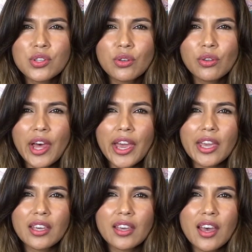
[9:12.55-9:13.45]
you
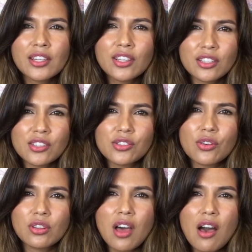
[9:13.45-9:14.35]
like
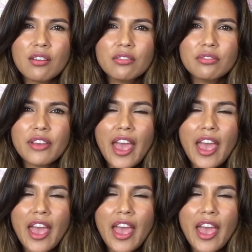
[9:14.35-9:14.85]
unconditional love.